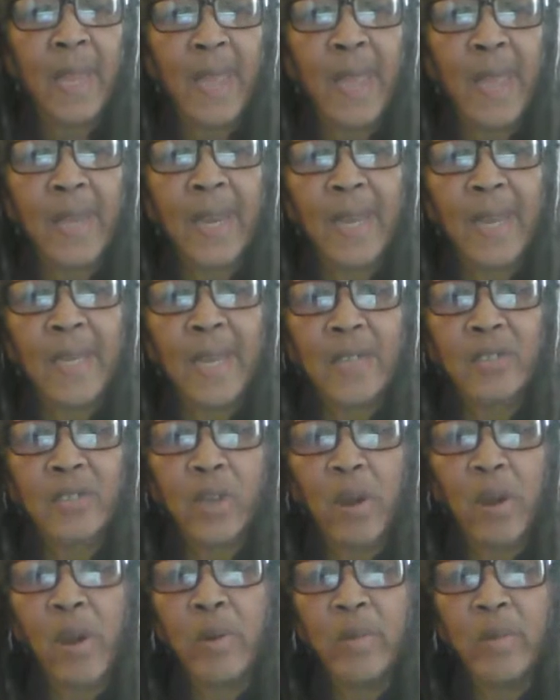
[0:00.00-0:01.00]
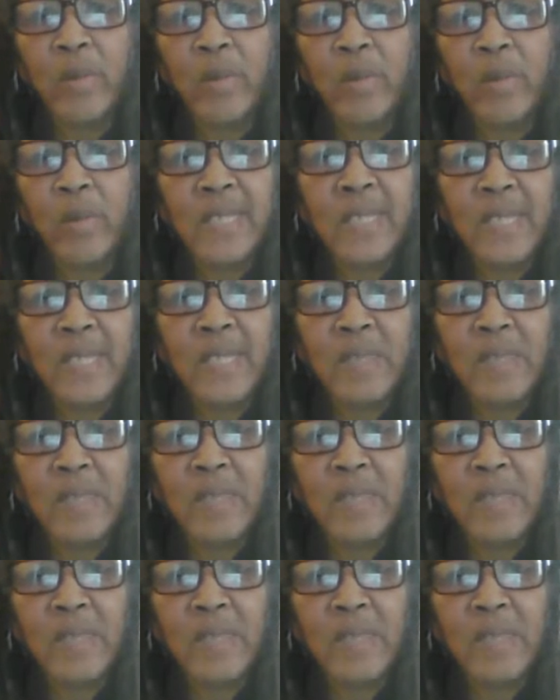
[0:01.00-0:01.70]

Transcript: And I like to always see